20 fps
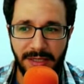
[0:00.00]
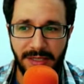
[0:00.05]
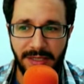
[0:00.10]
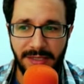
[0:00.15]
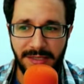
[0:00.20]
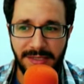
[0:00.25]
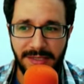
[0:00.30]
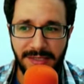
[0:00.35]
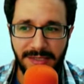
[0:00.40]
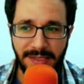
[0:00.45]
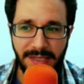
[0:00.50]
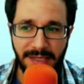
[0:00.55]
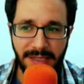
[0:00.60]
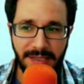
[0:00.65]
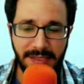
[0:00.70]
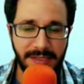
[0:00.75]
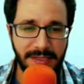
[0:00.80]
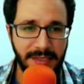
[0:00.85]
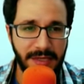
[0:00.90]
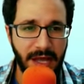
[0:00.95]

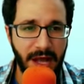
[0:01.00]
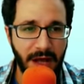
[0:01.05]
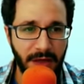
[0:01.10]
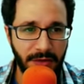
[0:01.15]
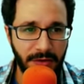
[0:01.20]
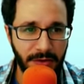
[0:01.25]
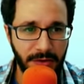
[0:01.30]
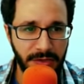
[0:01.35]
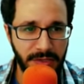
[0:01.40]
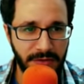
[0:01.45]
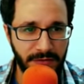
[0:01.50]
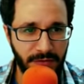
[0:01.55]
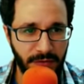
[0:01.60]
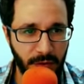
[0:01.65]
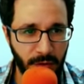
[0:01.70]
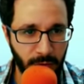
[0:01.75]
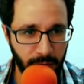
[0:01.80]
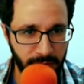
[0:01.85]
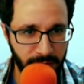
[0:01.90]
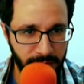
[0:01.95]
six other
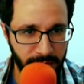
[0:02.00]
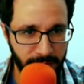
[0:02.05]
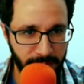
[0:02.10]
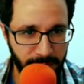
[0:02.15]
sfirot,